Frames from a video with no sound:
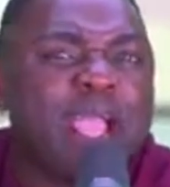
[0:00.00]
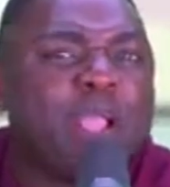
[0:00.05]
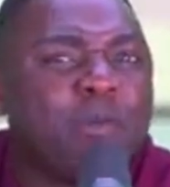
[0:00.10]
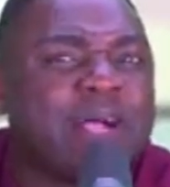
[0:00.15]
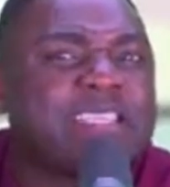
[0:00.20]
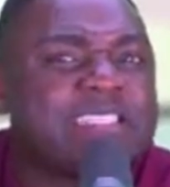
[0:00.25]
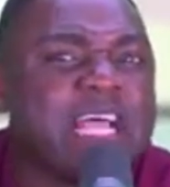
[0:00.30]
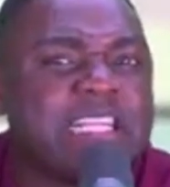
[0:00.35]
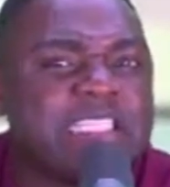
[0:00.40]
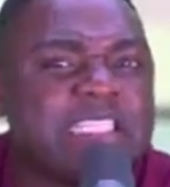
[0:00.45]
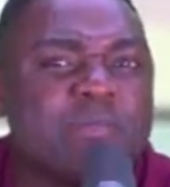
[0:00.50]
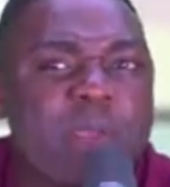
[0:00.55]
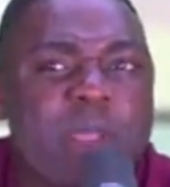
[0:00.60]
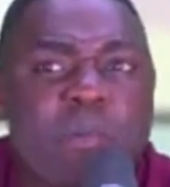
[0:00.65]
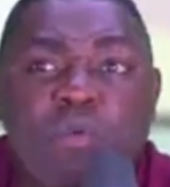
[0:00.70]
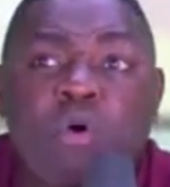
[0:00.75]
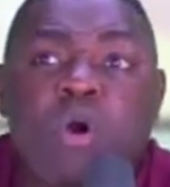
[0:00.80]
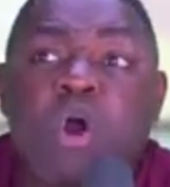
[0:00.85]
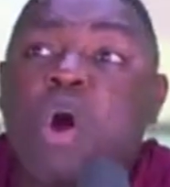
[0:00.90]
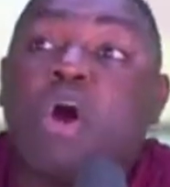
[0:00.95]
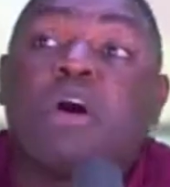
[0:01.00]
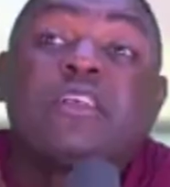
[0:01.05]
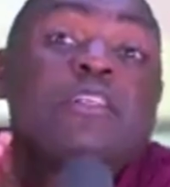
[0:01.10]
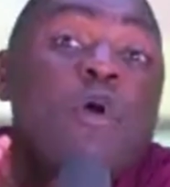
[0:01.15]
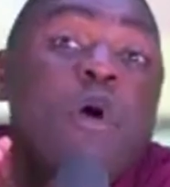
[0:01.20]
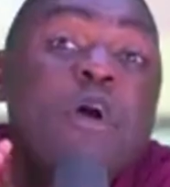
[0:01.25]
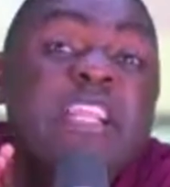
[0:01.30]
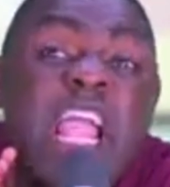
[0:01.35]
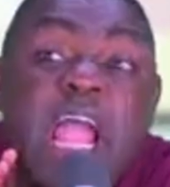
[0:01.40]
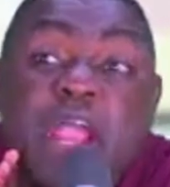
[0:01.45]

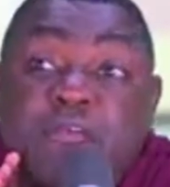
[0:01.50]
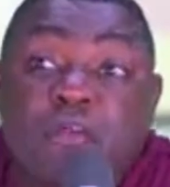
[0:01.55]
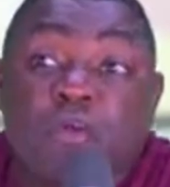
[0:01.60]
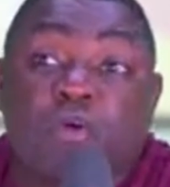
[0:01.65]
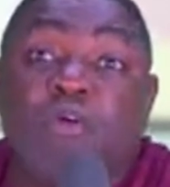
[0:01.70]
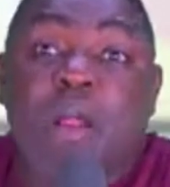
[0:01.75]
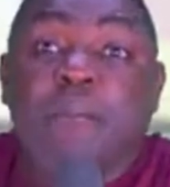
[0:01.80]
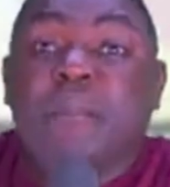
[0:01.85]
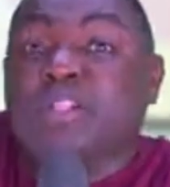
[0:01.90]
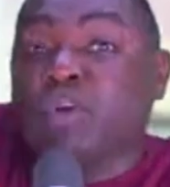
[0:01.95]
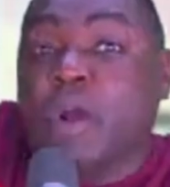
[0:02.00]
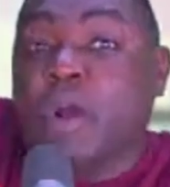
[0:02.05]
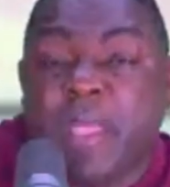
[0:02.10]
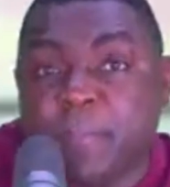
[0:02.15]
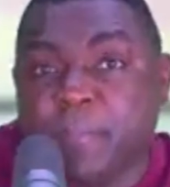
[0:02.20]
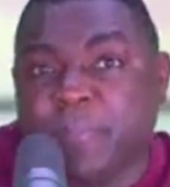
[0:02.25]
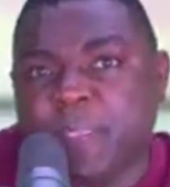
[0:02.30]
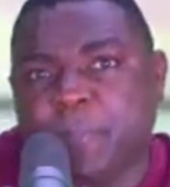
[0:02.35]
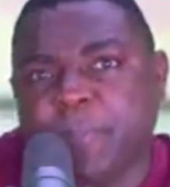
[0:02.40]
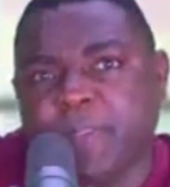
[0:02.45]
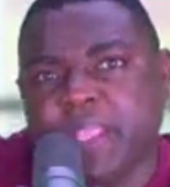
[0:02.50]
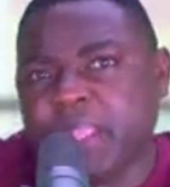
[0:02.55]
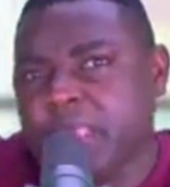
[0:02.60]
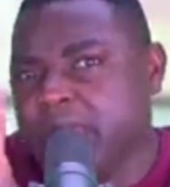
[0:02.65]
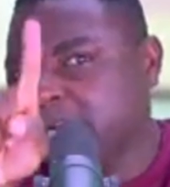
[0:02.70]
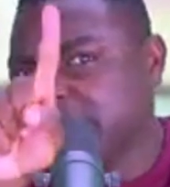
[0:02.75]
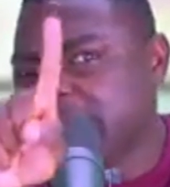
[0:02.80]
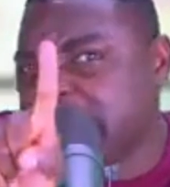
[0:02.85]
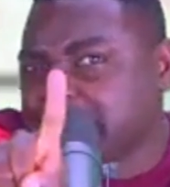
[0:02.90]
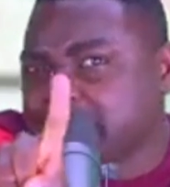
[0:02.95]
NPP minister, NPP
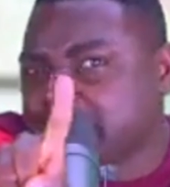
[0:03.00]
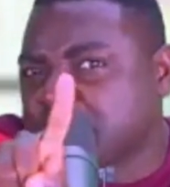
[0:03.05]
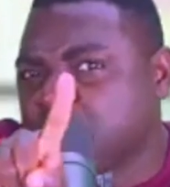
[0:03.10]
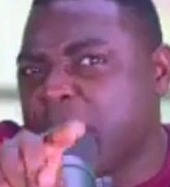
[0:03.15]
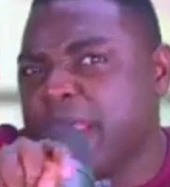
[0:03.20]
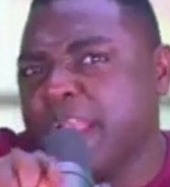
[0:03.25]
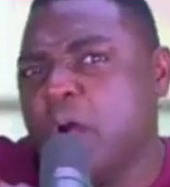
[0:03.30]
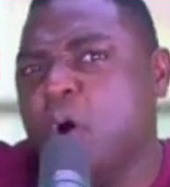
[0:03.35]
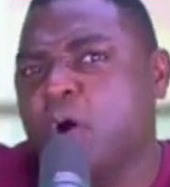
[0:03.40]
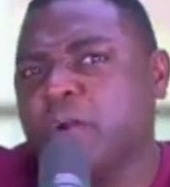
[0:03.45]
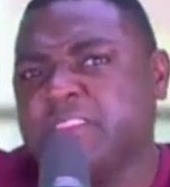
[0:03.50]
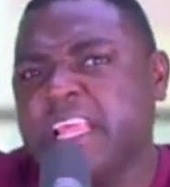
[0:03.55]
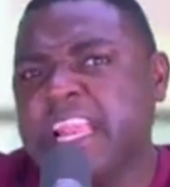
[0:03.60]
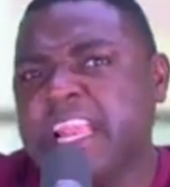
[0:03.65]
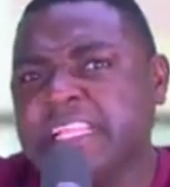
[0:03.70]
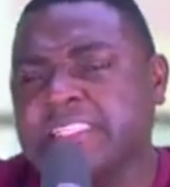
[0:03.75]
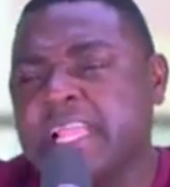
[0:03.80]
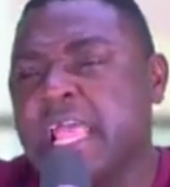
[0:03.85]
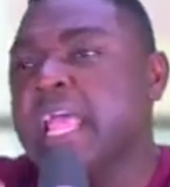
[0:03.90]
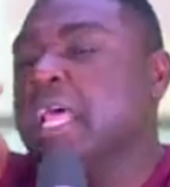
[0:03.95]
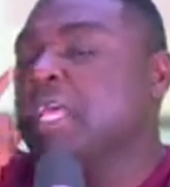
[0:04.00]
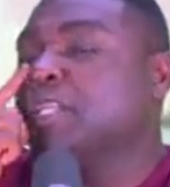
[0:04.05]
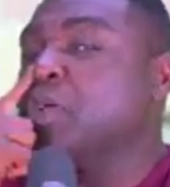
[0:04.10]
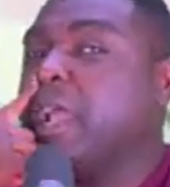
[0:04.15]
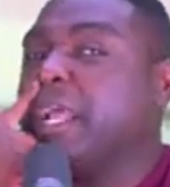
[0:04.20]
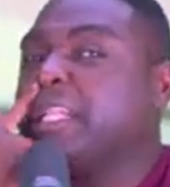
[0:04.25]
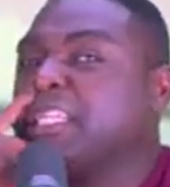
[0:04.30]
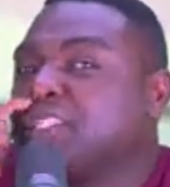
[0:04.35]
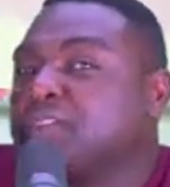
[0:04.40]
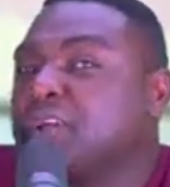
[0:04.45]
Asantehene or say
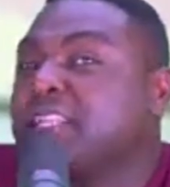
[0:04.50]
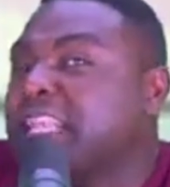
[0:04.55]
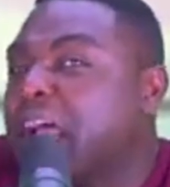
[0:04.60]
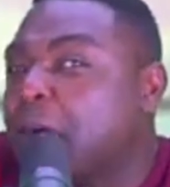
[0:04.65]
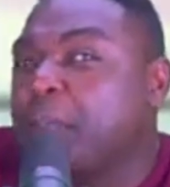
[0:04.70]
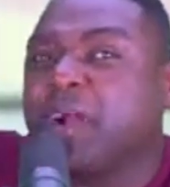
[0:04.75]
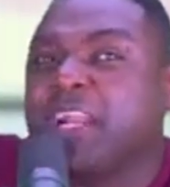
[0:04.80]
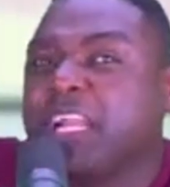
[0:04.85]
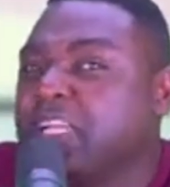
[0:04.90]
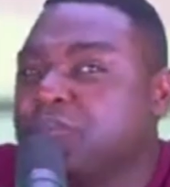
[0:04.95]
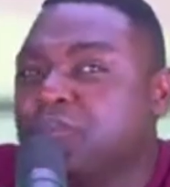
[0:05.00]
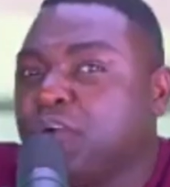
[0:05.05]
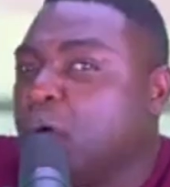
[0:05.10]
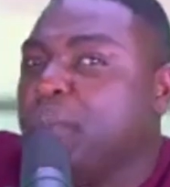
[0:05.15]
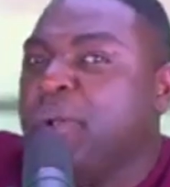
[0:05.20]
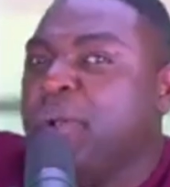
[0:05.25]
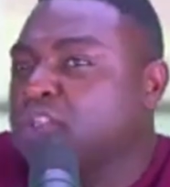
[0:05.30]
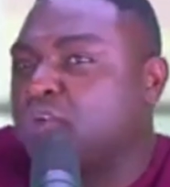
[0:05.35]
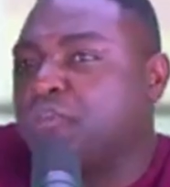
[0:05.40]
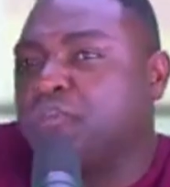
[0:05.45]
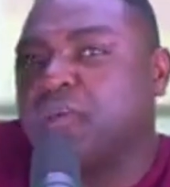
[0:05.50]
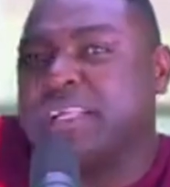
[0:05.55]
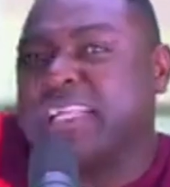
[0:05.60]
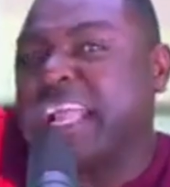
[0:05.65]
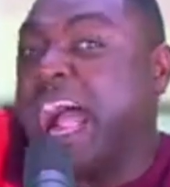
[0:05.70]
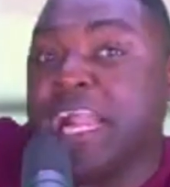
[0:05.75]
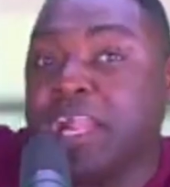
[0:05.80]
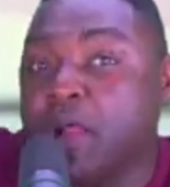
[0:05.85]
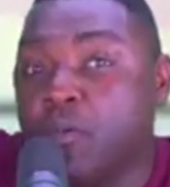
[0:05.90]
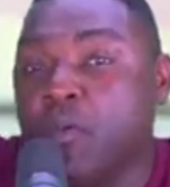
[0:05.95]
NPP.
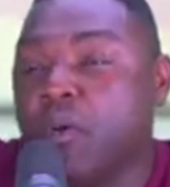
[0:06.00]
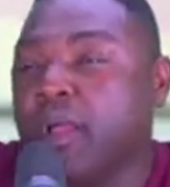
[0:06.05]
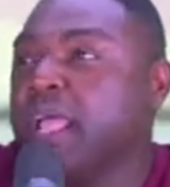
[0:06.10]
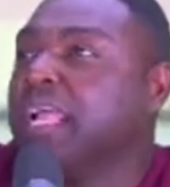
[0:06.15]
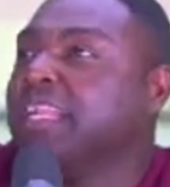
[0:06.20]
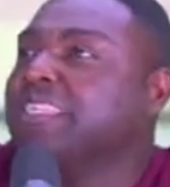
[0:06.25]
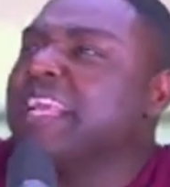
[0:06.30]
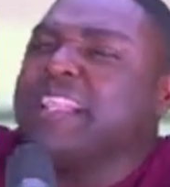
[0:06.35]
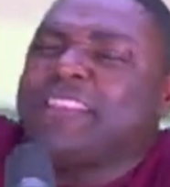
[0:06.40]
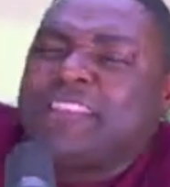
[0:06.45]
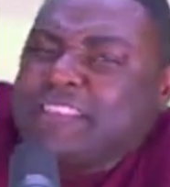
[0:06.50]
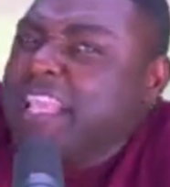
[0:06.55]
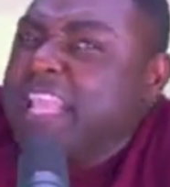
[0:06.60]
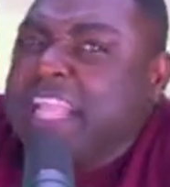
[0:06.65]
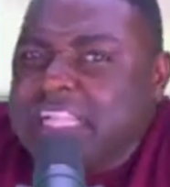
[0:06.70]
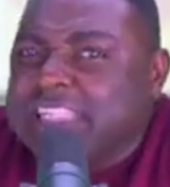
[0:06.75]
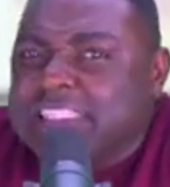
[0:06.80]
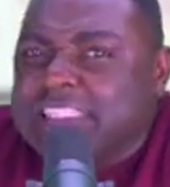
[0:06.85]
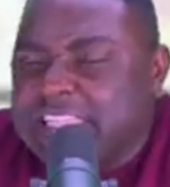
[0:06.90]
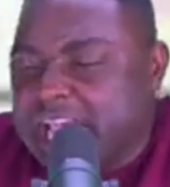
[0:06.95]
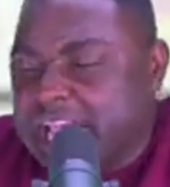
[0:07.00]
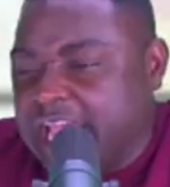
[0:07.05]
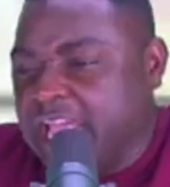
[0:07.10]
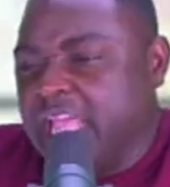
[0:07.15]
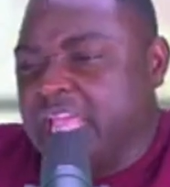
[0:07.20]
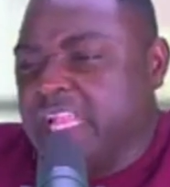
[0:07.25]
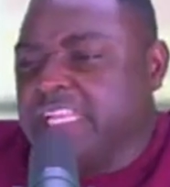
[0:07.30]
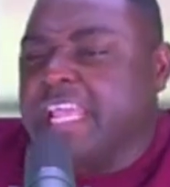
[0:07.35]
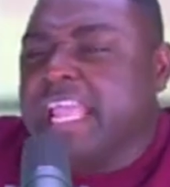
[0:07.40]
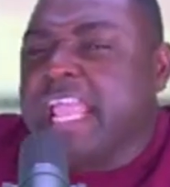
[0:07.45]
That is where the whole thing is. So it is
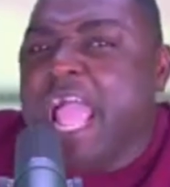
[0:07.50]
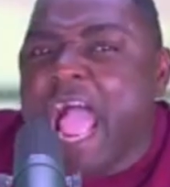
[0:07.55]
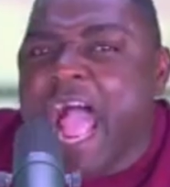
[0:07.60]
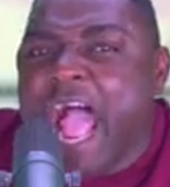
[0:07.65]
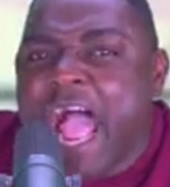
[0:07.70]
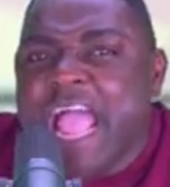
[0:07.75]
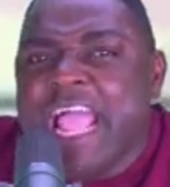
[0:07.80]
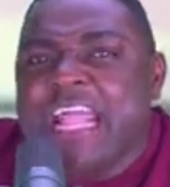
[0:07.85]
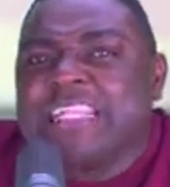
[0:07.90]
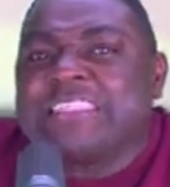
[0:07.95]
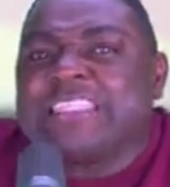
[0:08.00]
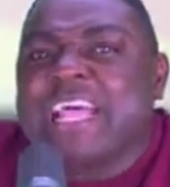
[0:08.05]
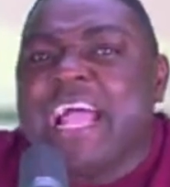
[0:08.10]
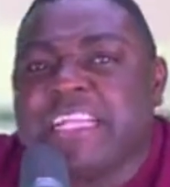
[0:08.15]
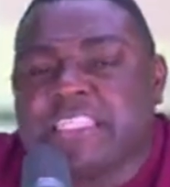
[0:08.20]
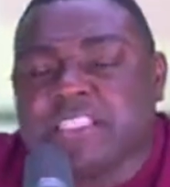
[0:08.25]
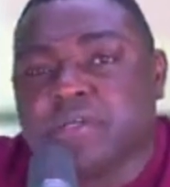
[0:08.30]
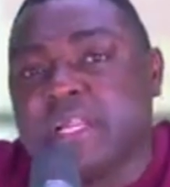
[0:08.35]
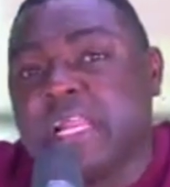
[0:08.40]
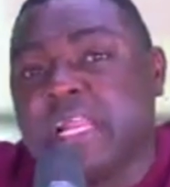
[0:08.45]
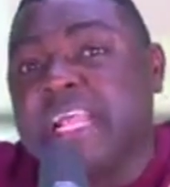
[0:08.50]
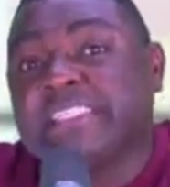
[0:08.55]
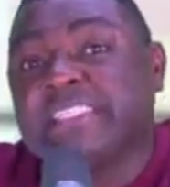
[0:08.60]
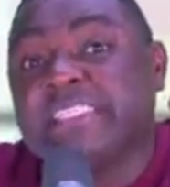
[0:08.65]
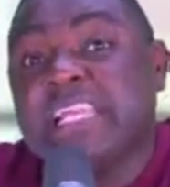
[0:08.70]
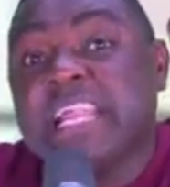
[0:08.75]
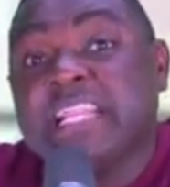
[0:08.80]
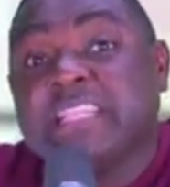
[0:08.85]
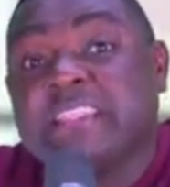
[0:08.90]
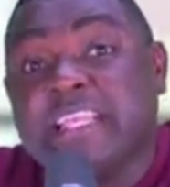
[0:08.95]
not about the development of
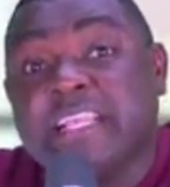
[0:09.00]
Ghana.